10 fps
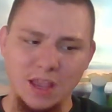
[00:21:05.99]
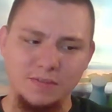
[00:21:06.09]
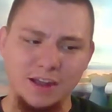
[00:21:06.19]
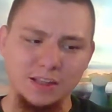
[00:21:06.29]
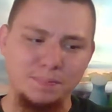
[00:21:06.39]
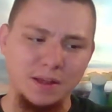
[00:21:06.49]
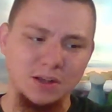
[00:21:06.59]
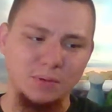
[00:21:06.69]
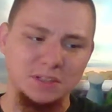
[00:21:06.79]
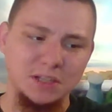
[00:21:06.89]
If I had to pick
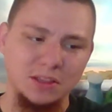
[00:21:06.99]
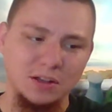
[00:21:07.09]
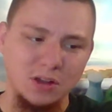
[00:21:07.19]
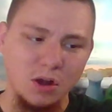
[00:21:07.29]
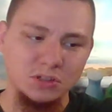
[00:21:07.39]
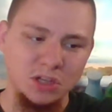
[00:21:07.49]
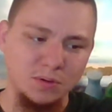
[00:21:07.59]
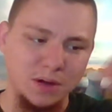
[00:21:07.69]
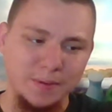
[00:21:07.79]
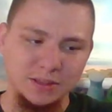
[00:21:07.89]
a whiskey to go
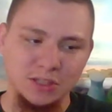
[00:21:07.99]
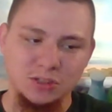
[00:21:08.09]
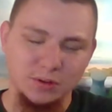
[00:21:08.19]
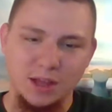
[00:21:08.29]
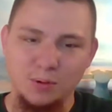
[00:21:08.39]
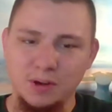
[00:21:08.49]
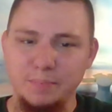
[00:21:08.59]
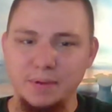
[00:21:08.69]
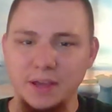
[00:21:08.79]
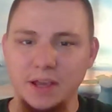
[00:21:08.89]
to when I'm at the store, that
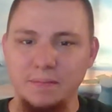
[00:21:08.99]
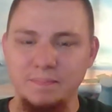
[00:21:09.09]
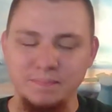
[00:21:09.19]
wouldn't be it.